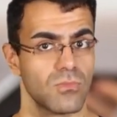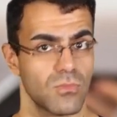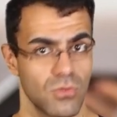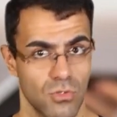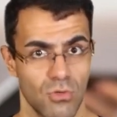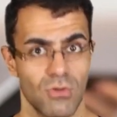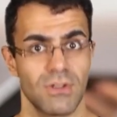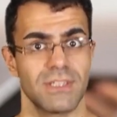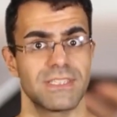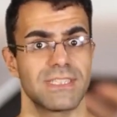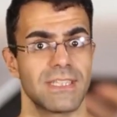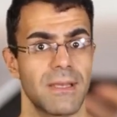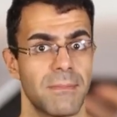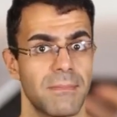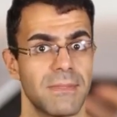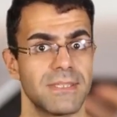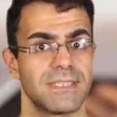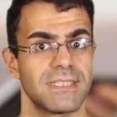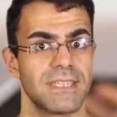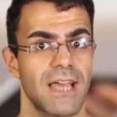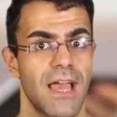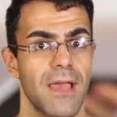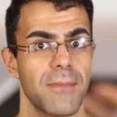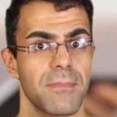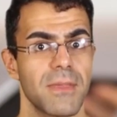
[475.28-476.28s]
US
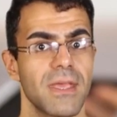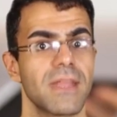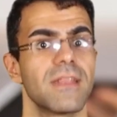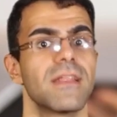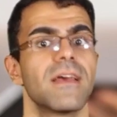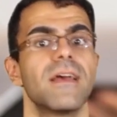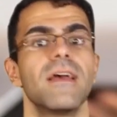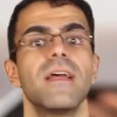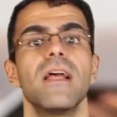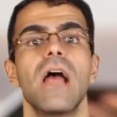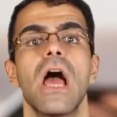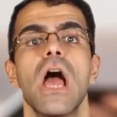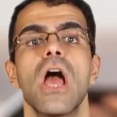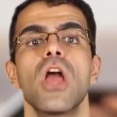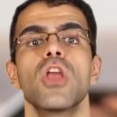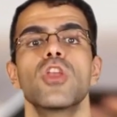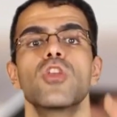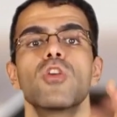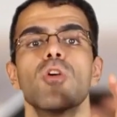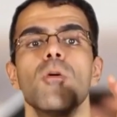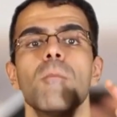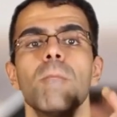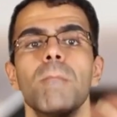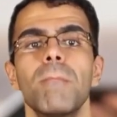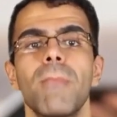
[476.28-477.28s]
Embassy, I mean.
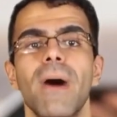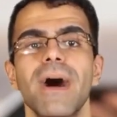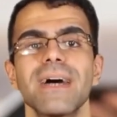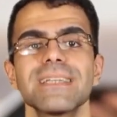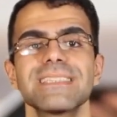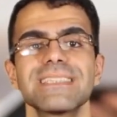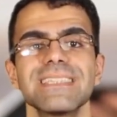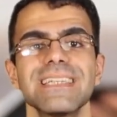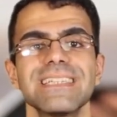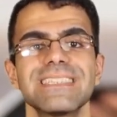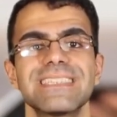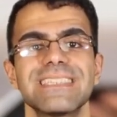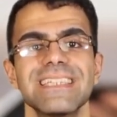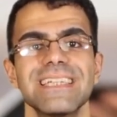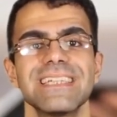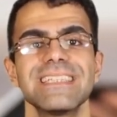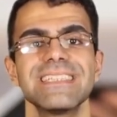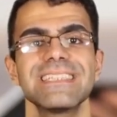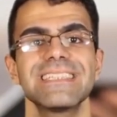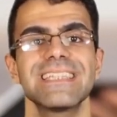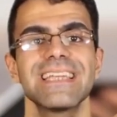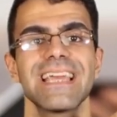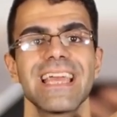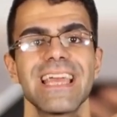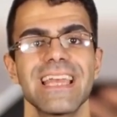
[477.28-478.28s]
You must
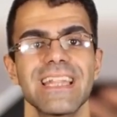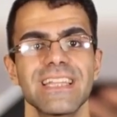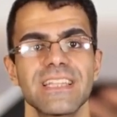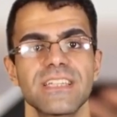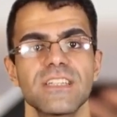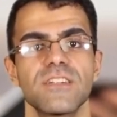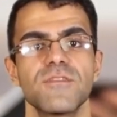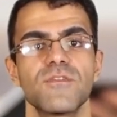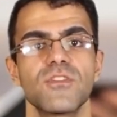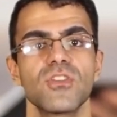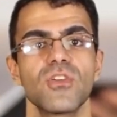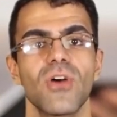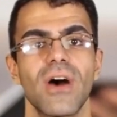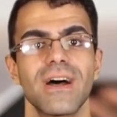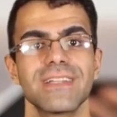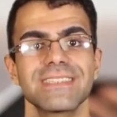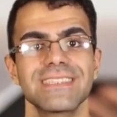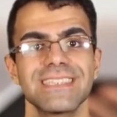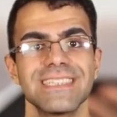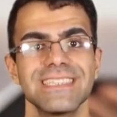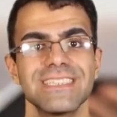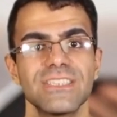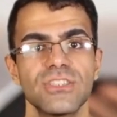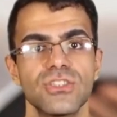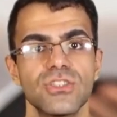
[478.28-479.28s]
attend the interview on
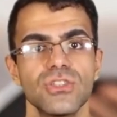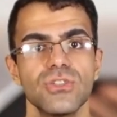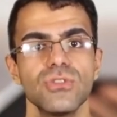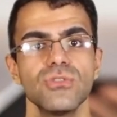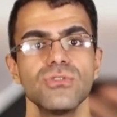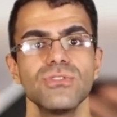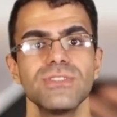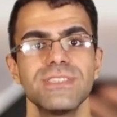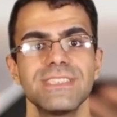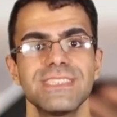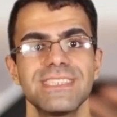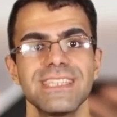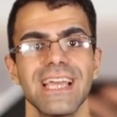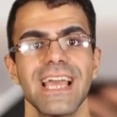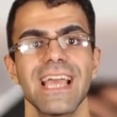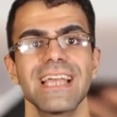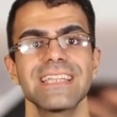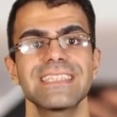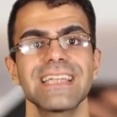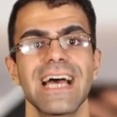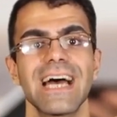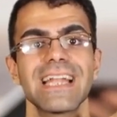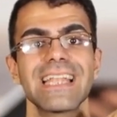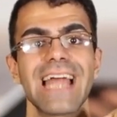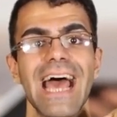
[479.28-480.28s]
the due
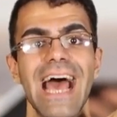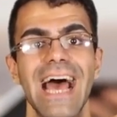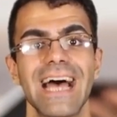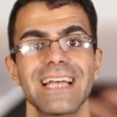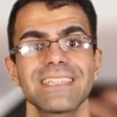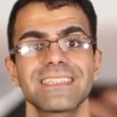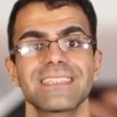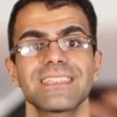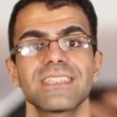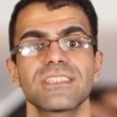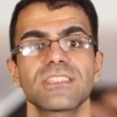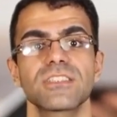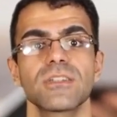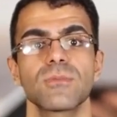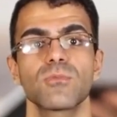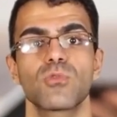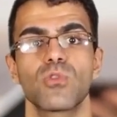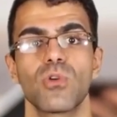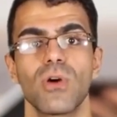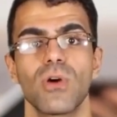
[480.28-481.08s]
date and answer some